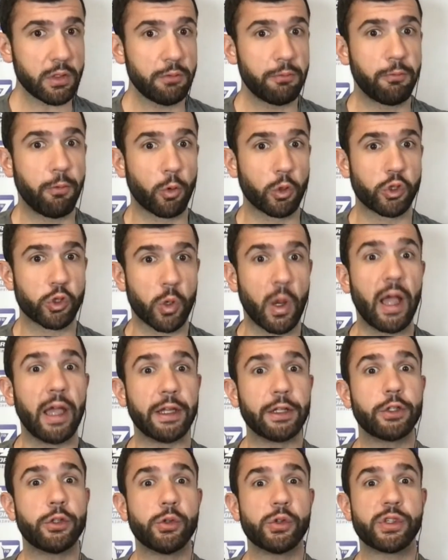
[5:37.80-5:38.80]
for
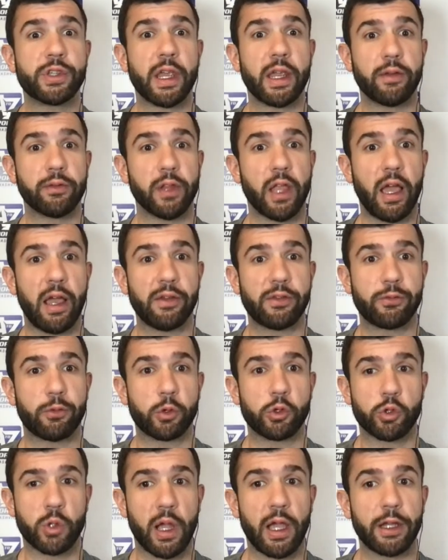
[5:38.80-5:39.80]
trying to save lives, for
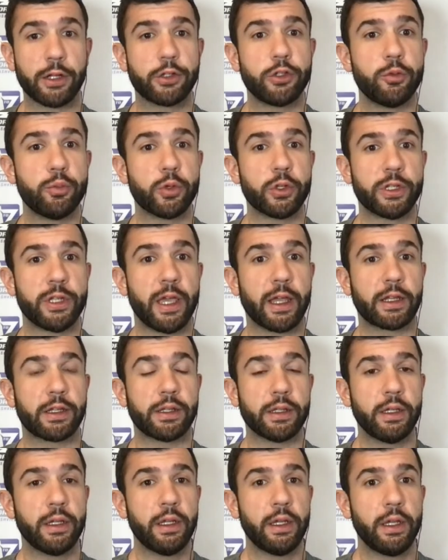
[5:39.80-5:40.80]
trying to
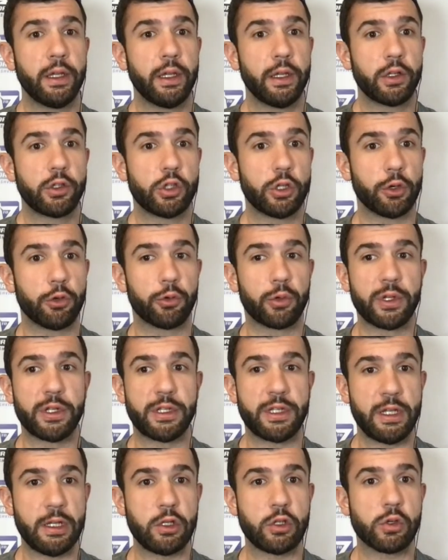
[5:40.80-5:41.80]
protect children,
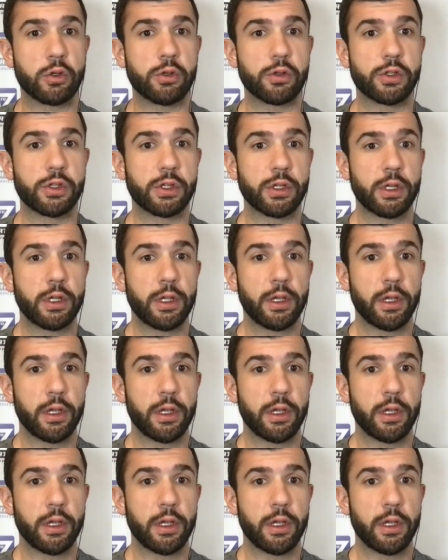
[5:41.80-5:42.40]
teachers,